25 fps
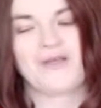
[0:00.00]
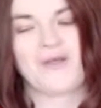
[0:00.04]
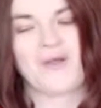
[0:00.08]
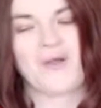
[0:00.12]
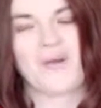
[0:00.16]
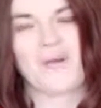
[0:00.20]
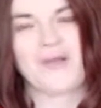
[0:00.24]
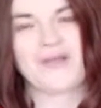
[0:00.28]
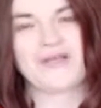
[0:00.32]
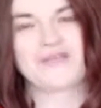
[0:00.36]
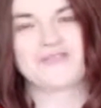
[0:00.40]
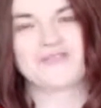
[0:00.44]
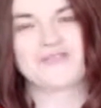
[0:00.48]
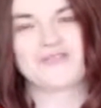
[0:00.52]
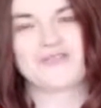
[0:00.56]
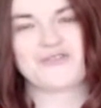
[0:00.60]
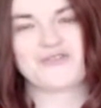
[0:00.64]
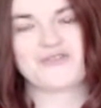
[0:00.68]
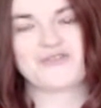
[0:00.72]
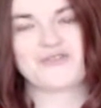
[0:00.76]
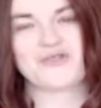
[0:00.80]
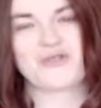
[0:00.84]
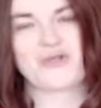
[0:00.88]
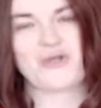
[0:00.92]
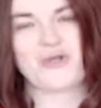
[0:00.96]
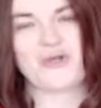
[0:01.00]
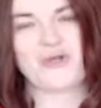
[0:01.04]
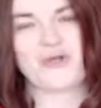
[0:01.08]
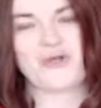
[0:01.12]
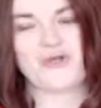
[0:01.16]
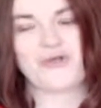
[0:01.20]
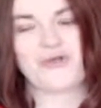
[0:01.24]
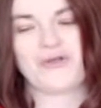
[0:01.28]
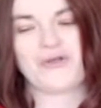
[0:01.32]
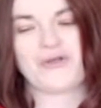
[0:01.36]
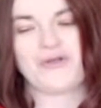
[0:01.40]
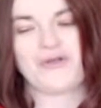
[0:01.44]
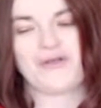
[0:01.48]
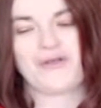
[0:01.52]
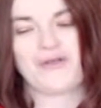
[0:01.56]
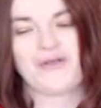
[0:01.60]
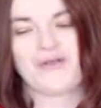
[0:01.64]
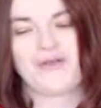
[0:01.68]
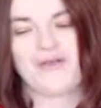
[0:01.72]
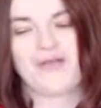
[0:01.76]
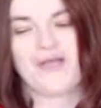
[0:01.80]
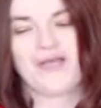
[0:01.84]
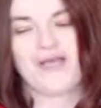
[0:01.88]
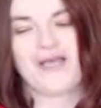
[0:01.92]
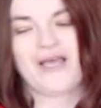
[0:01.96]
Question 2.
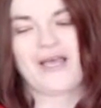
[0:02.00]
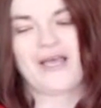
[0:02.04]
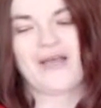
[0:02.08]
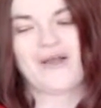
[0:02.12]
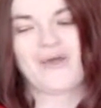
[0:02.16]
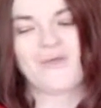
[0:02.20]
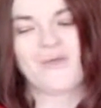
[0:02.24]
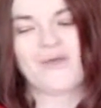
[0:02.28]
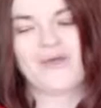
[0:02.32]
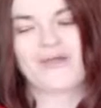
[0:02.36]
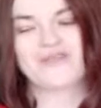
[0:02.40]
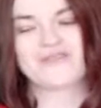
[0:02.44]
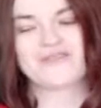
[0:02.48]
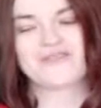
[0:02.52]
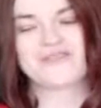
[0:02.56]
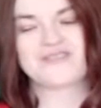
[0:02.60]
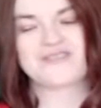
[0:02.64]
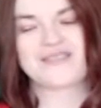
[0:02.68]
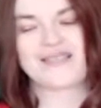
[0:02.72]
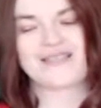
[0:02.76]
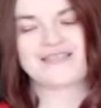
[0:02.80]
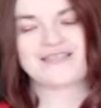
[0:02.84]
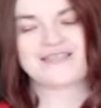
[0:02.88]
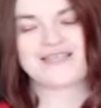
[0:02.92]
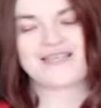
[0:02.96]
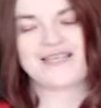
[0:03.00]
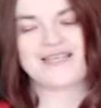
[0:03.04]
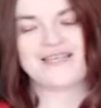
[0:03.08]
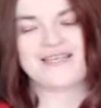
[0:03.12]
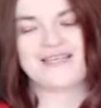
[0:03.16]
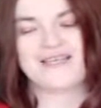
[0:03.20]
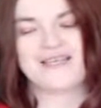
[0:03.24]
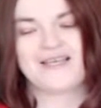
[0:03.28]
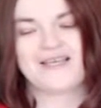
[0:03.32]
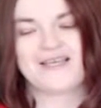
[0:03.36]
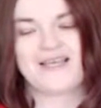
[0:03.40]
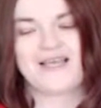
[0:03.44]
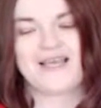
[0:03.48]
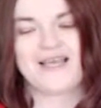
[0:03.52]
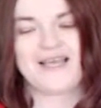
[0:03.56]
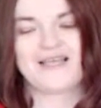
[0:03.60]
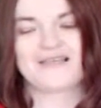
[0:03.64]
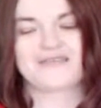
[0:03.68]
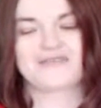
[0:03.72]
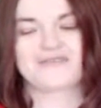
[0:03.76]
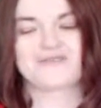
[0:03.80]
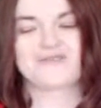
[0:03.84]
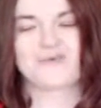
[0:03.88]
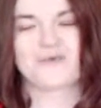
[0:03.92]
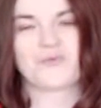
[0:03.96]
In which city
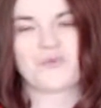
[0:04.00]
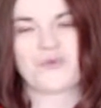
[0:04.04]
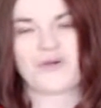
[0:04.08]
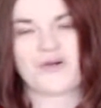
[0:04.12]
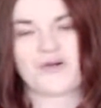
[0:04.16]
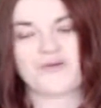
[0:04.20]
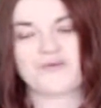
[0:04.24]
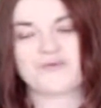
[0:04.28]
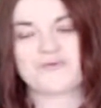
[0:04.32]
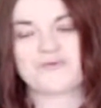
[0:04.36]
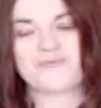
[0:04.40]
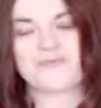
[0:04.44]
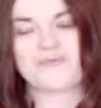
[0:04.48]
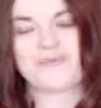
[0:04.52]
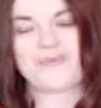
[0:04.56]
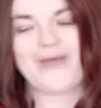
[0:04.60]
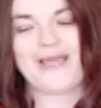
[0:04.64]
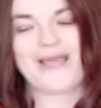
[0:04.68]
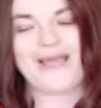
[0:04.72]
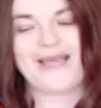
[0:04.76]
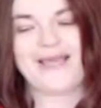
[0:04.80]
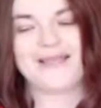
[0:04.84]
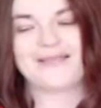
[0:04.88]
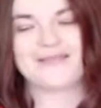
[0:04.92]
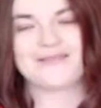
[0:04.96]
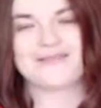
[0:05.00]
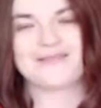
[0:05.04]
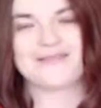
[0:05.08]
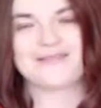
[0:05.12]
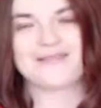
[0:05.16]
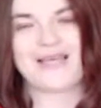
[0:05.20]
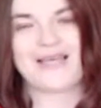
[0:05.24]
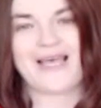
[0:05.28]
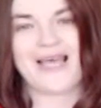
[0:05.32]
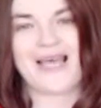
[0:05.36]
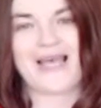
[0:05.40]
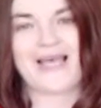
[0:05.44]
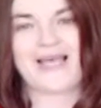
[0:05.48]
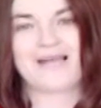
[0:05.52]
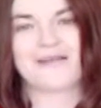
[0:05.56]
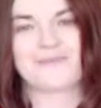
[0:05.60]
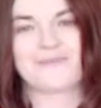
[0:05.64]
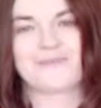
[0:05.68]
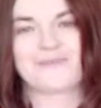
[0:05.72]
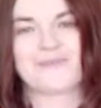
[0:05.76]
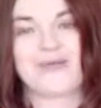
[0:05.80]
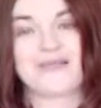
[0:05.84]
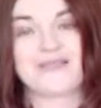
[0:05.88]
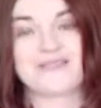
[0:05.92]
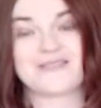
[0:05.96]
is the world's biggest and
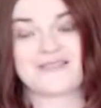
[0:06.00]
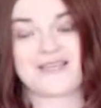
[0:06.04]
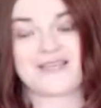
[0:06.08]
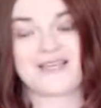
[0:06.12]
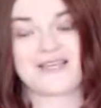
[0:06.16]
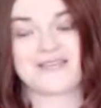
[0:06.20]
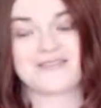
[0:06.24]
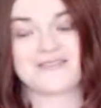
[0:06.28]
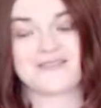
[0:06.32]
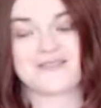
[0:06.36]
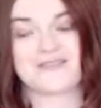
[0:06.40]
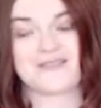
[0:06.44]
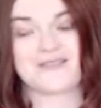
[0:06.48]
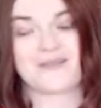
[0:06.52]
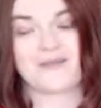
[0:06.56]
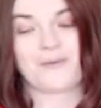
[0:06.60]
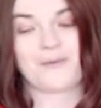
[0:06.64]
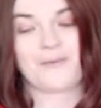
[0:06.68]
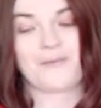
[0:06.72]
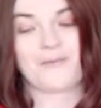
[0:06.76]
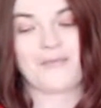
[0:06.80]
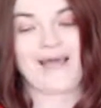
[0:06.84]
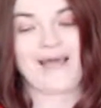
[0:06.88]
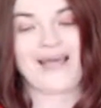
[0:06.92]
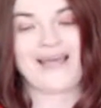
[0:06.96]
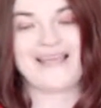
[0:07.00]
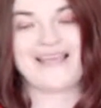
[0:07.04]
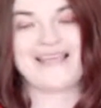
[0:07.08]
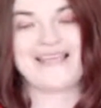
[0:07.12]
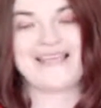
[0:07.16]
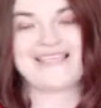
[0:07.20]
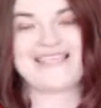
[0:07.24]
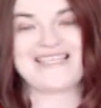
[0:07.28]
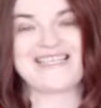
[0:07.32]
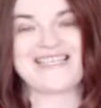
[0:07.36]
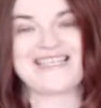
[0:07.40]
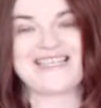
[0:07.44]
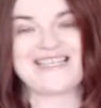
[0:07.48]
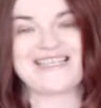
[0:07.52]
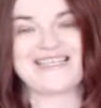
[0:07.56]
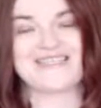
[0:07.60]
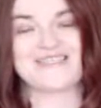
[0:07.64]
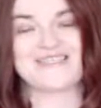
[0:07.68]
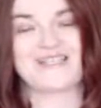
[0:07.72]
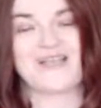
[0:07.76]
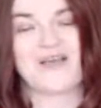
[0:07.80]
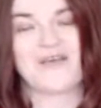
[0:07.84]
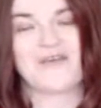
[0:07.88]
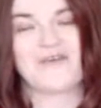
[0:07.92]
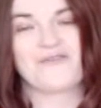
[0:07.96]
busiest Mackie
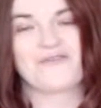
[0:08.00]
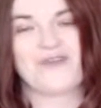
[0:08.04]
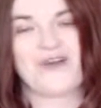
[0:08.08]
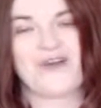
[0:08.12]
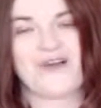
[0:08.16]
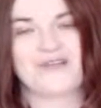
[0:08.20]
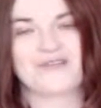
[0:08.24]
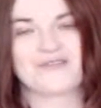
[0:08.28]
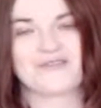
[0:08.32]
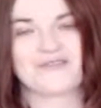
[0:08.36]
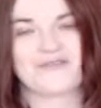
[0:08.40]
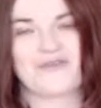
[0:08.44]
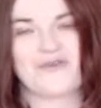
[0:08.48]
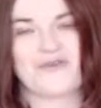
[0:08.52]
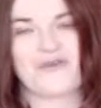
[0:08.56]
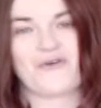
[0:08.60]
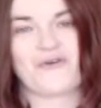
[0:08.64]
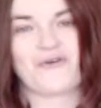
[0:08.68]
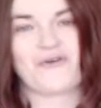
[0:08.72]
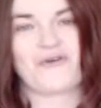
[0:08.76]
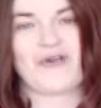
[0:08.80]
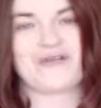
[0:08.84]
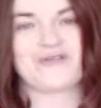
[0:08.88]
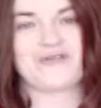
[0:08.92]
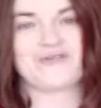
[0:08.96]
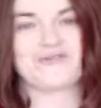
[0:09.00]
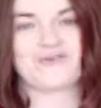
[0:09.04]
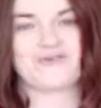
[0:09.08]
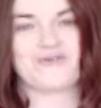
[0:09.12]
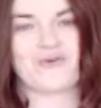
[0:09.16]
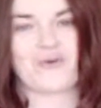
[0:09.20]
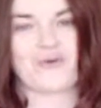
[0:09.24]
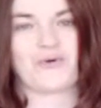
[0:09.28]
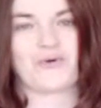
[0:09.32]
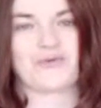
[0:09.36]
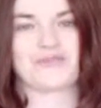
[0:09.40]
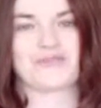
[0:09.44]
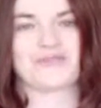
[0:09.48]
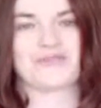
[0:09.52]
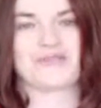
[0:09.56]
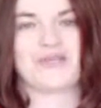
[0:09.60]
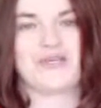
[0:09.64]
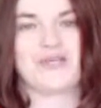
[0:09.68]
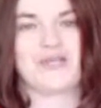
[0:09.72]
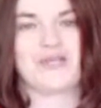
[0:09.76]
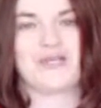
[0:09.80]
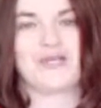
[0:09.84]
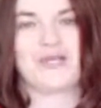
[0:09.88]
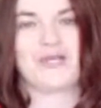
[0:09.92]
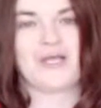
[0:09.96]
D's fast food restaurant?
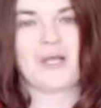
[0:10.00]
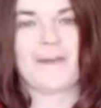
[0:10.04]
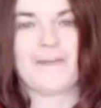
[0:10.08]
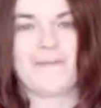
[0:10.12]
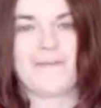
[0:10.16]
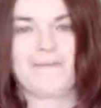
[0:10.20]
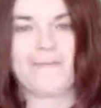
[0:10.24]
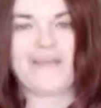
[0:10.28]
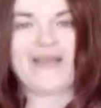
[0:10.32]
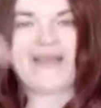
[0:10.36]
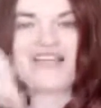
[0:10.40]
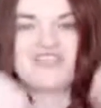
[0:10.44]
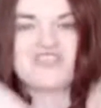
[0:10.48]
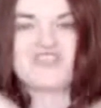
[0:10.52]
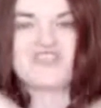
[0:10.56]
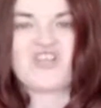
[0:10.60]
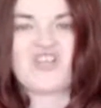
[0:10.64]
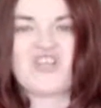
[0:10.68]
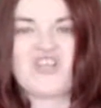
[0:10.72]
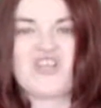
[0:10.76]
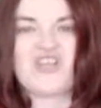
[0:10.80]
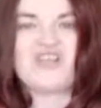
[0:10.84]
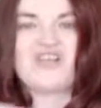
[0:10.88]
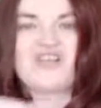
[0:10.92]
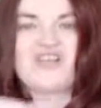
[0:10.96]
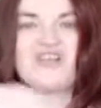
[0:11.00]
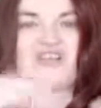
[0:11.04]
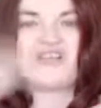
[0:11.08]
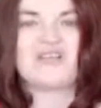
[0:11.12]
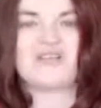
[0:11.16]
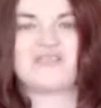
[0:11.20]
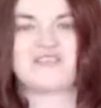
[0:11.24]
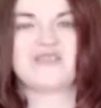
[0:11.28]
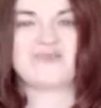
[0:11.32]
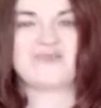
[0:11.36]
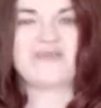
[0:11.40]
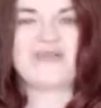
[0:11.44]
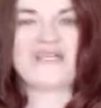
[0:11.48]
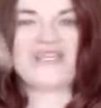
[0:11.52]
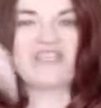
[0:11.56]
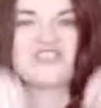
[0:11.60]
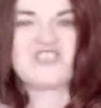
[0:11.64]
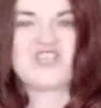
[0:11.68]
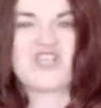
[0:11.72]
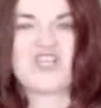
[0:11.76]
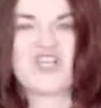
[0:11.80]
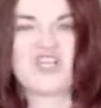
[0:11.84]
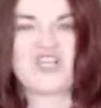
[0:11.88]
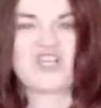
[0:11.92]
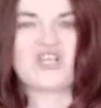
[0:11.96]

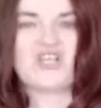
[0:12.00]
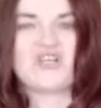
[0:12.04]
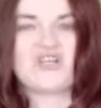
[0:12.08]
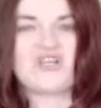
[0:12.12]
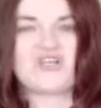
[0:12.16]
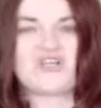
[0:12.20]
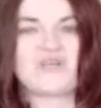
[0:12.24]
McDonald's.